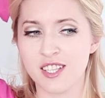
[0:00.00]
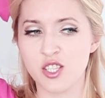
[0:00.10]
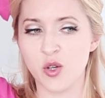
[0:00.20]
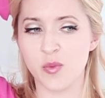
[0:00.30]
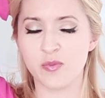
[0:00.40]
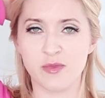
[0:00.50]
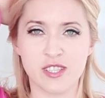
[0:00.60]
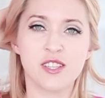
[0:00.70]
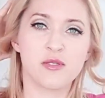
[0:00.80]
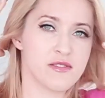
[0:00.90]
So it's
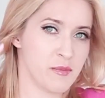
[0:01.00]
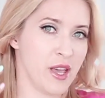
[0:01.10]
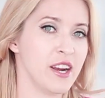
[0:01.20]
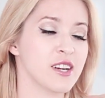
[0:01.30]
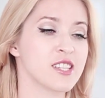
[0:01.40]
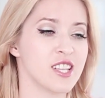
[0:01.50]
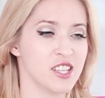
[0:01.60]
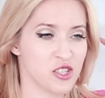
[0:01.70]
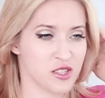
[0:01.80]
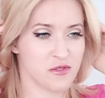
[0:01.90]
nice to have some hair
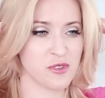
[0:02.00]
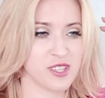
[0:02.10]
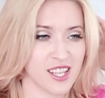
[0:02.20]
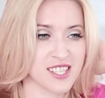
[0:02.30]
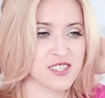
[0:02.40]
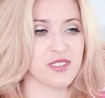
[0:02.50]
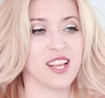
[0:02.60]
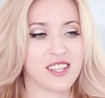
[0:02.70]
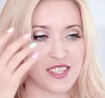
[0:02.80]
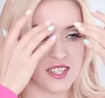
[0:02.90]
extensions for that extra
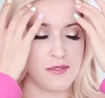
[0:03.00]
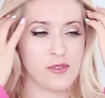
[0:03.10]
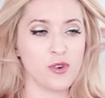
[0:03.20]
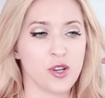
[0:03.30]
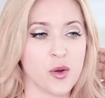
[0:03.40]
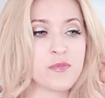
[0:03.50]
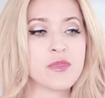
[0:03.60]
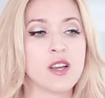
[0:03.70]
length and volume.